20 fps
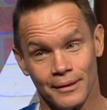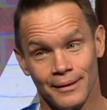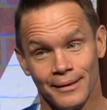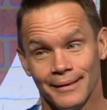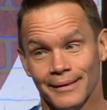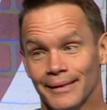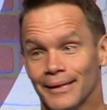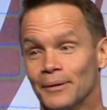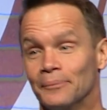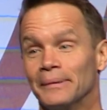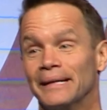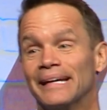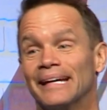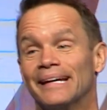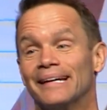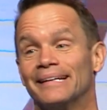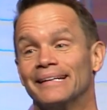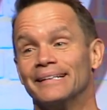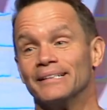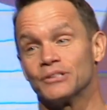then we get
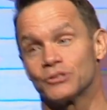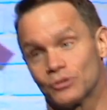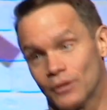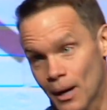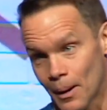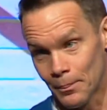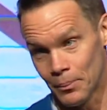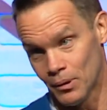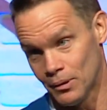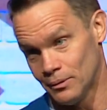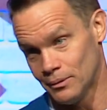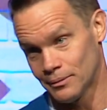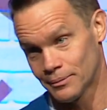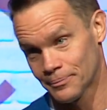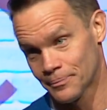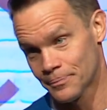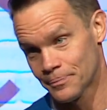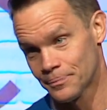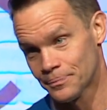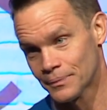in trouble.
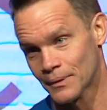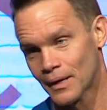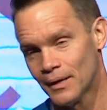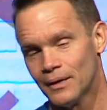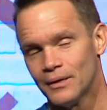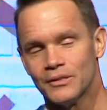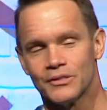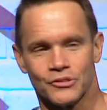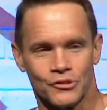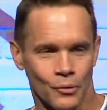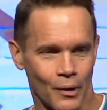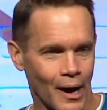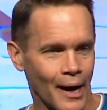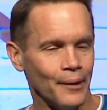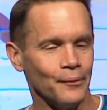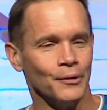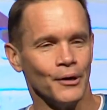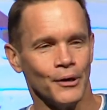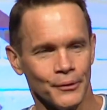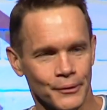So I
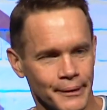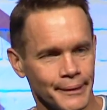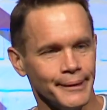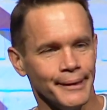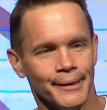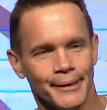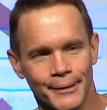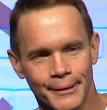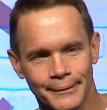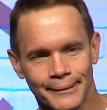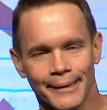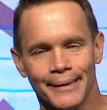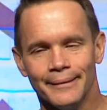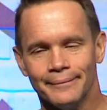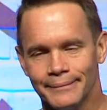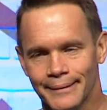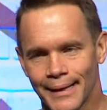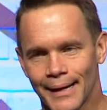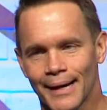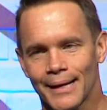wrote a note. Avery
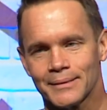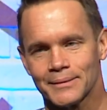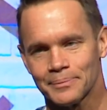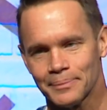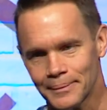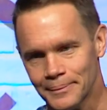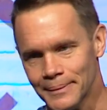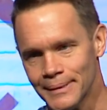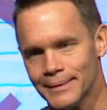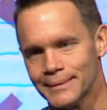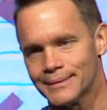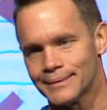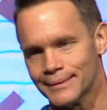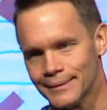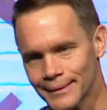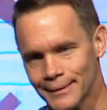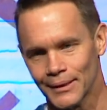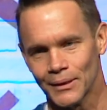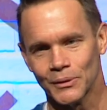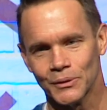has permission to
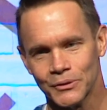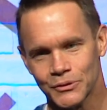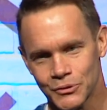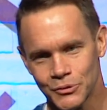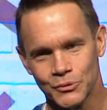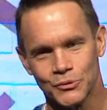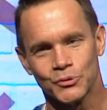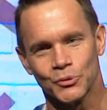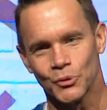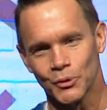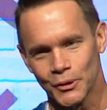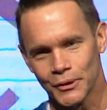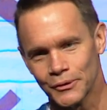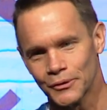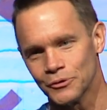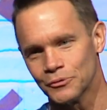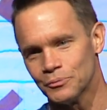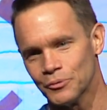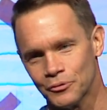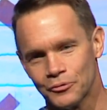go to tutorials
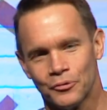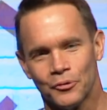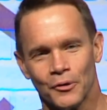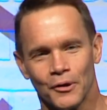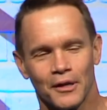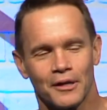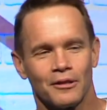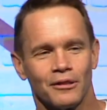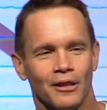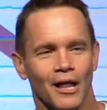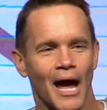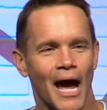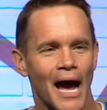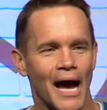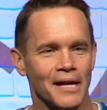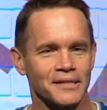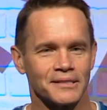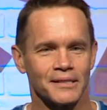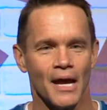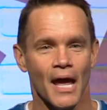before class,
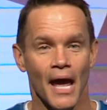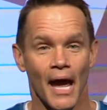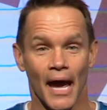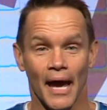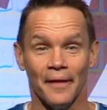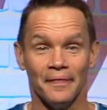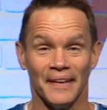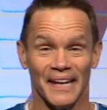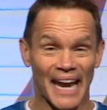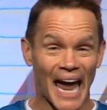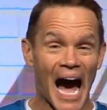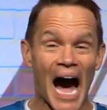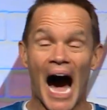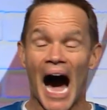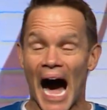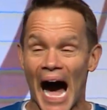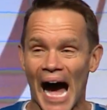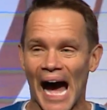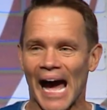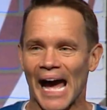and then
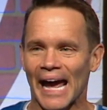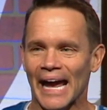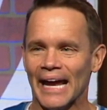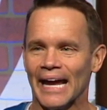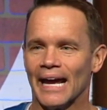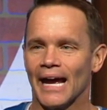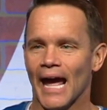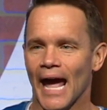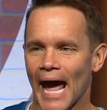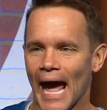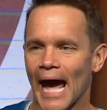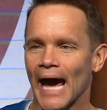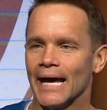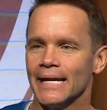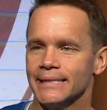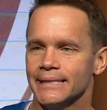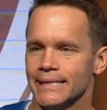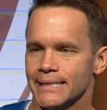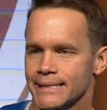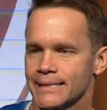I had to
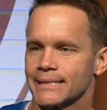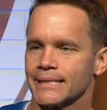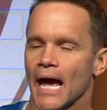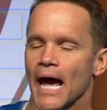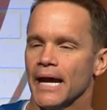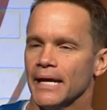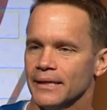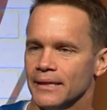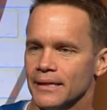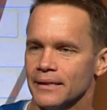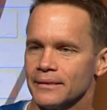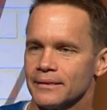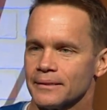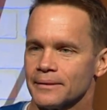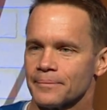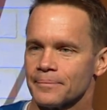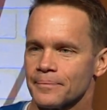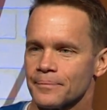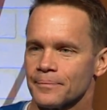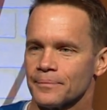sign it.
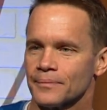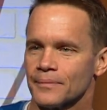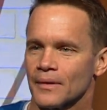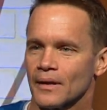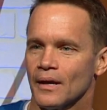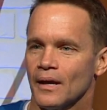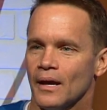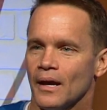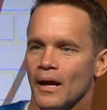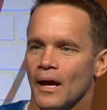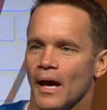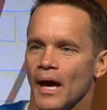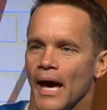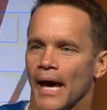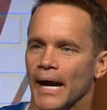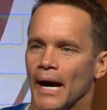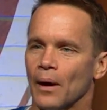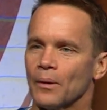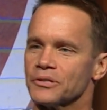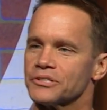And I
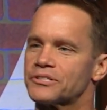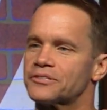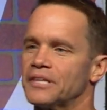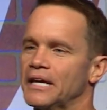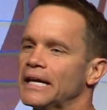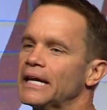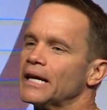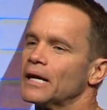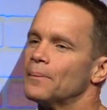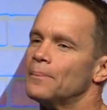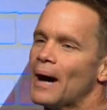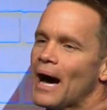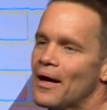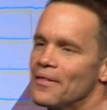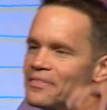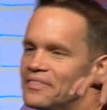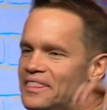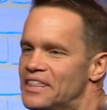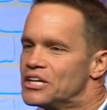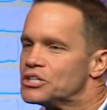was thinking about
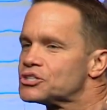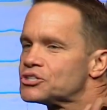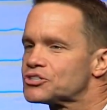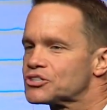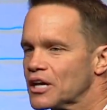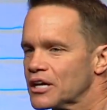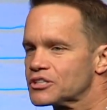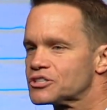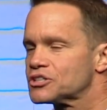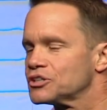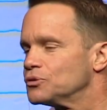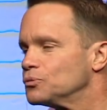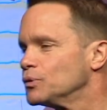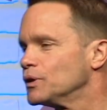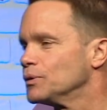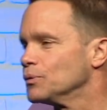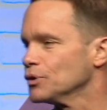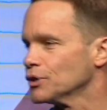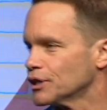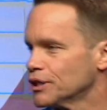this session we
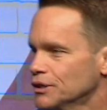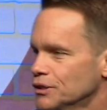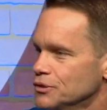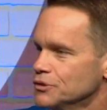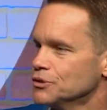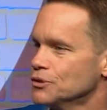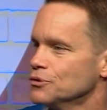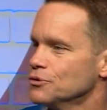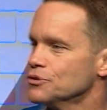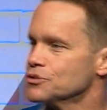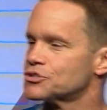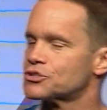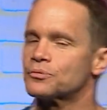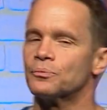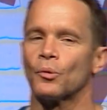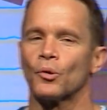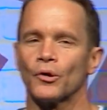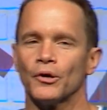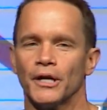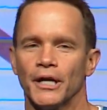were going to do this
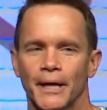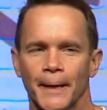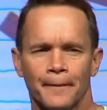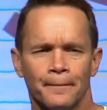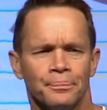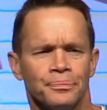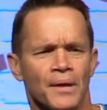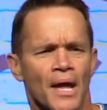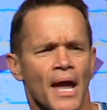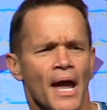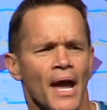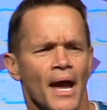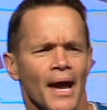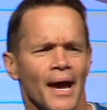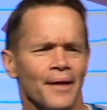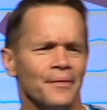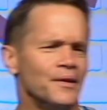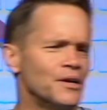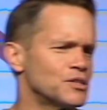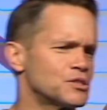morning, and
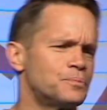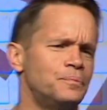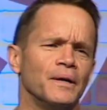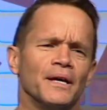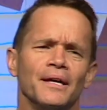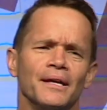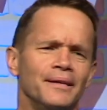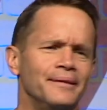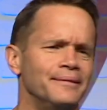there's been,